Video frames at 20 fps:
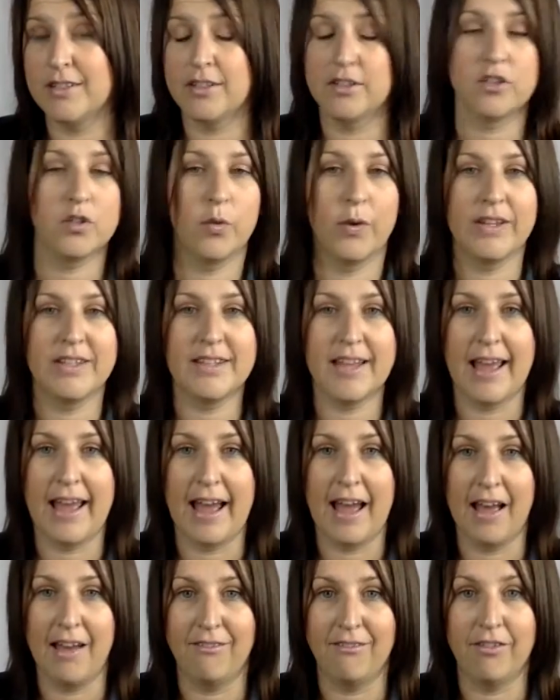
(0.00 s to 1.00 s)
is going to
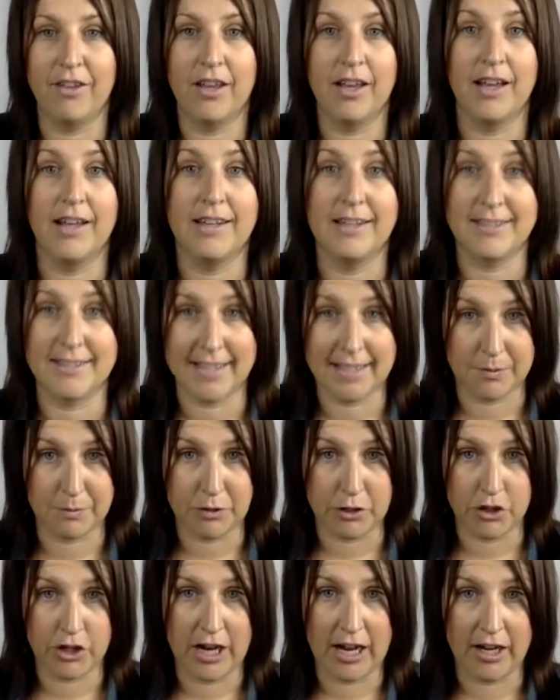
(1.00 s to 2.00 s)
have an assessment
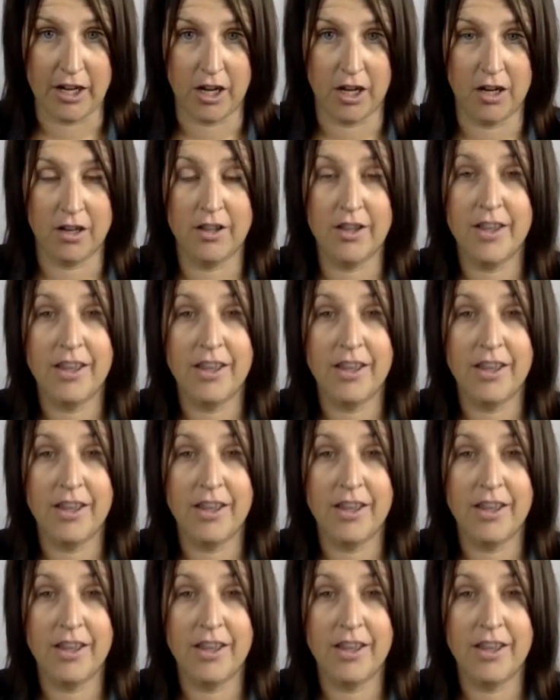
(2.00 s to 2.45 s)
tracker.